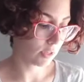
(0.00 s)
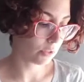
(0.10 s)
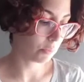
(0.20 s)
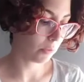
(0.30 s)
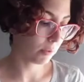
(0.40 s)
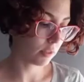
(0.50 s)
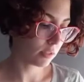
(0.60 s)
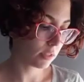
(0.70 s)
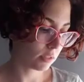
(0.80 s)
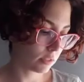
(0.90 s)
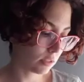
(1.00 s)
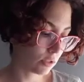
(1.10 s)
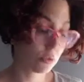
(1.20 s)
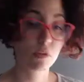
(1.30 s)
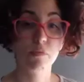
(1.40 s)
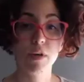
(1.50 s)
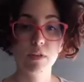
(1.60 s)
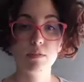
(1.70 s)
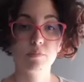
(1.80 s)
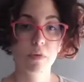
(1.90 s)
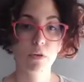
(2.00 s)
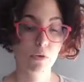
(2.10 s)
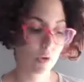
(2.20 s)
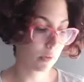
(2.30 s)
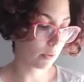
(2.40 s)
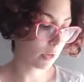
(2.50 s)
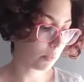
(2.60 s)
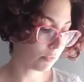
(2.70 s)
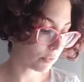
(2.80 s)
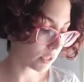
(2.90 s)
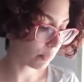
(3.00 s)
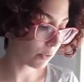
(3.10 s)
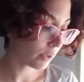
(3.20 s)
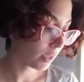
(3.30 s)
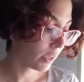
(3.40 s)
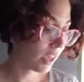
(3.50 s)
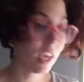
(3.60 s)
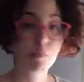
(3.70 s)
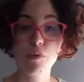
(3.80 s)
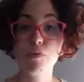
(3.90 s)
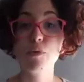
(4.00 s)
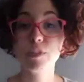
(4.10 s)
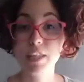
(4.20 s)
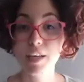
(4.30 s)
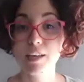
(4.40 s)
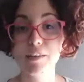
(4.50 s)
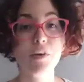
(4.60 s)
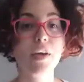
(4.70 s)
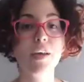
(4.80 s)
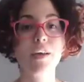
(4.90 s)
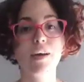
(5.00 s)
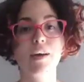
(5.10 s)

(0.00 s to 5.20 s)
So maybe this is to celebrate, I know, an April, for example, April Fool's Day, okay,